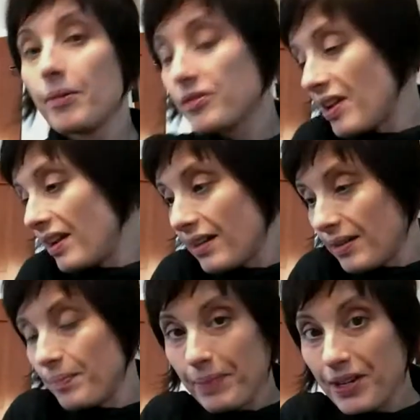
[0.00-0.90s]
take
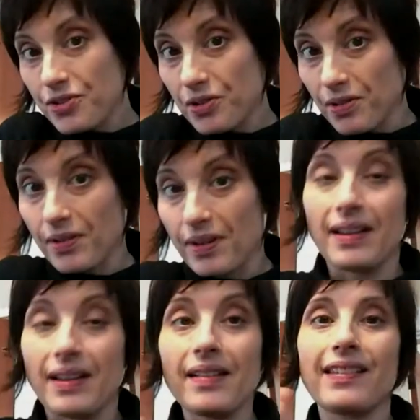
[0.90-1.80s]
a picture and
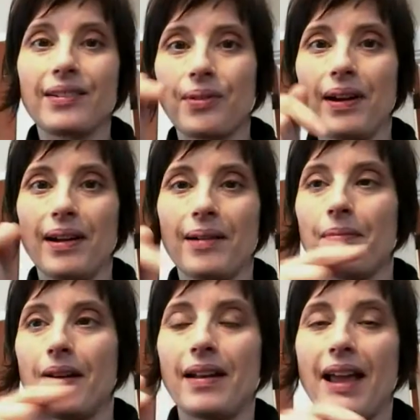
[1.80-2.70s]

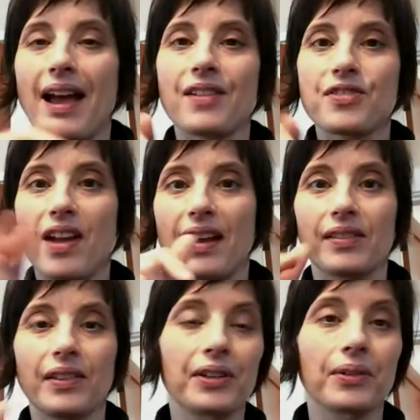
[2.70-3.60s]
Instagram and
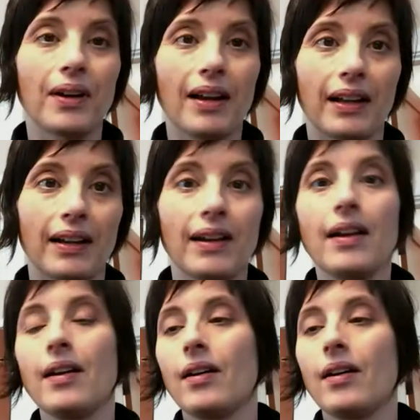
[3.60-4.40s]
hashtag literati